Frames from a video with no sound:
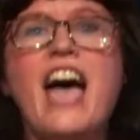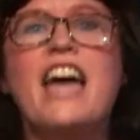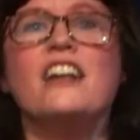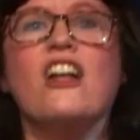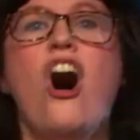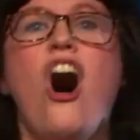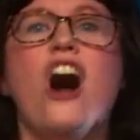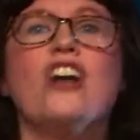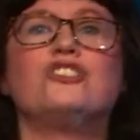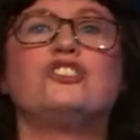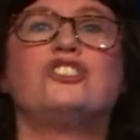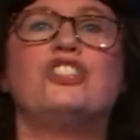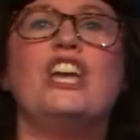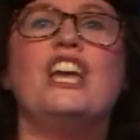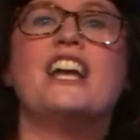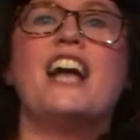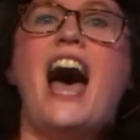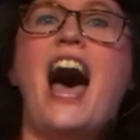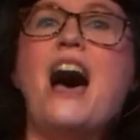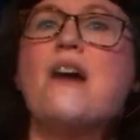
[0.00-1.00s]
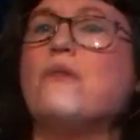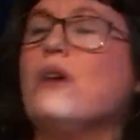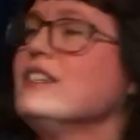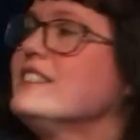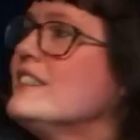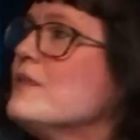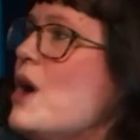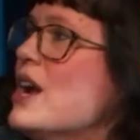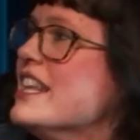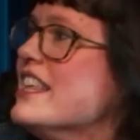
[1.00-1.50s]
And all she got was
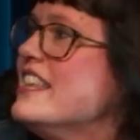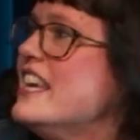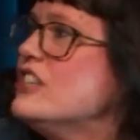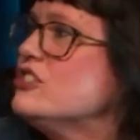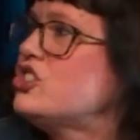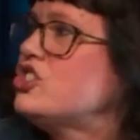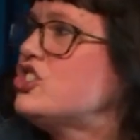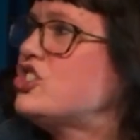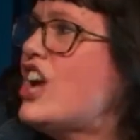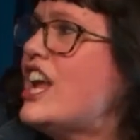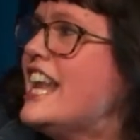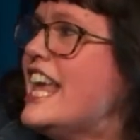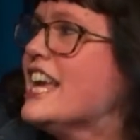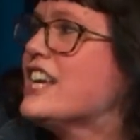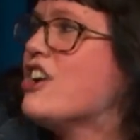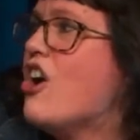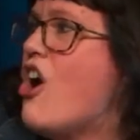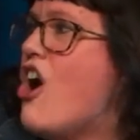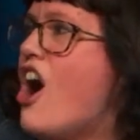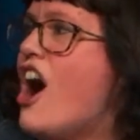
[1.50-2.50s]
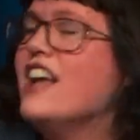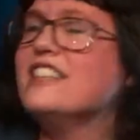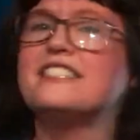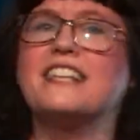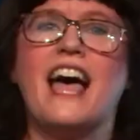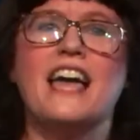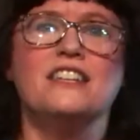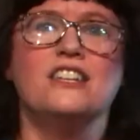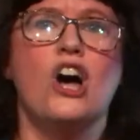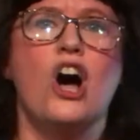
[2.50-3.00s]
one of these shitty coins
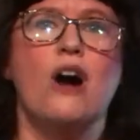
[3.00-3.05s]
that